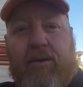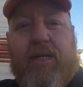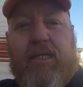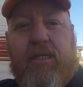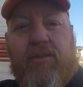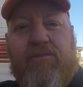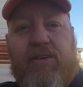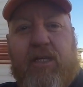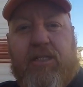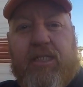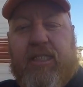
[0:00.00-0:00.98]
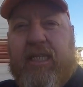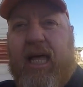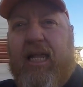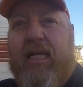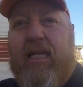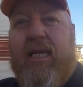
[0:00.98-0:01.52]
out into the field to
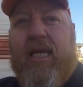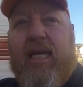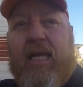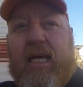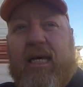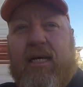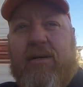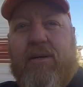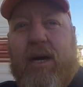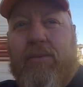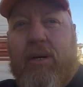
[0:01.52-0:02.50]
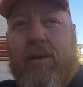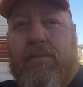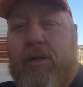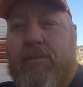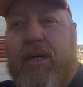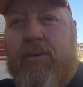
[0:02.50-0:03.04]
sell it uh, where I
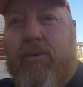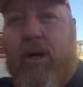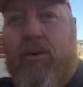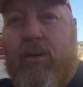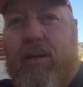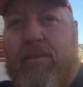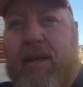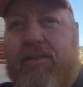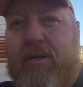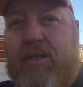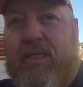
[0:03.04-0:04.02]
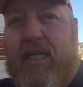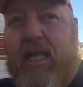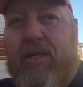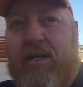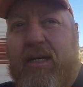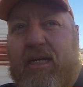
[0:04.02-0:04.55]
put them in a row when I'm out there
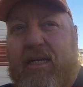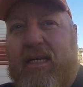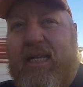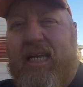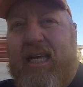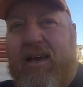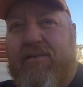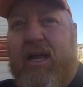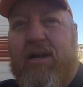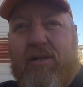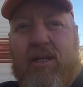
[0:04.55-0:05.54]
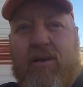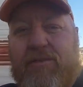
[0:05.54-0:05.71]
selling uh, I've got a,